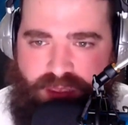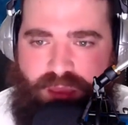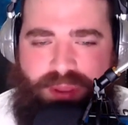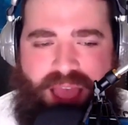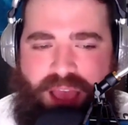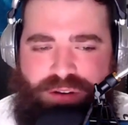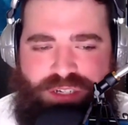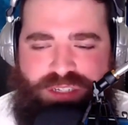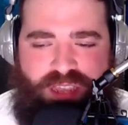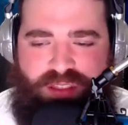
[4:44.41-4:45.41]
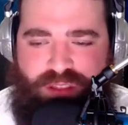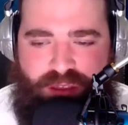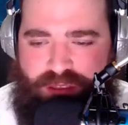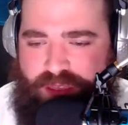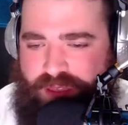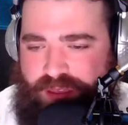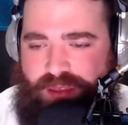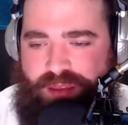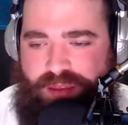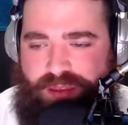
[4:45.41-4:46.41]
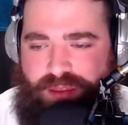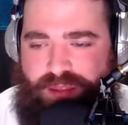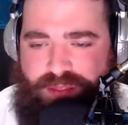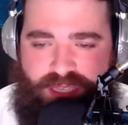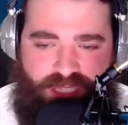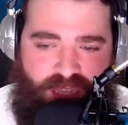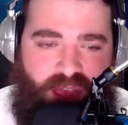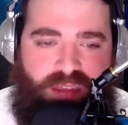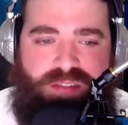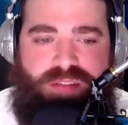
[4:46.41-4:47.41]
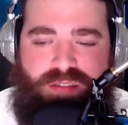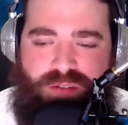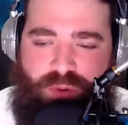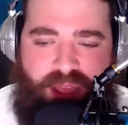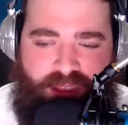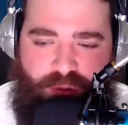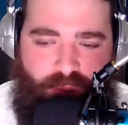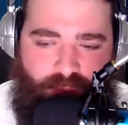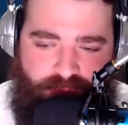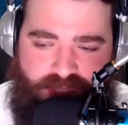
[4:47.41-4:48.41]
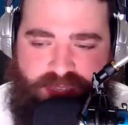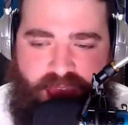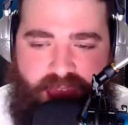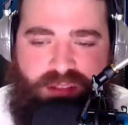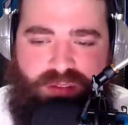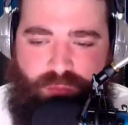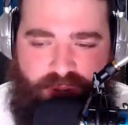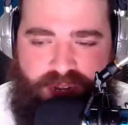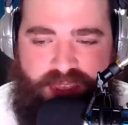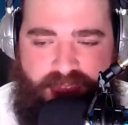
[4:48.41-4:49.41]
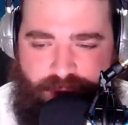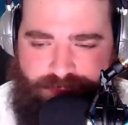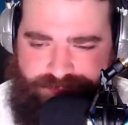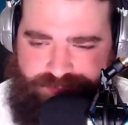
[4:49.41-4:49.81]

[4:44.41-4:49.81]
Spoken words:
coming out and just saying, "Look, this sucks. We're not going to win with this guy. We need to get out."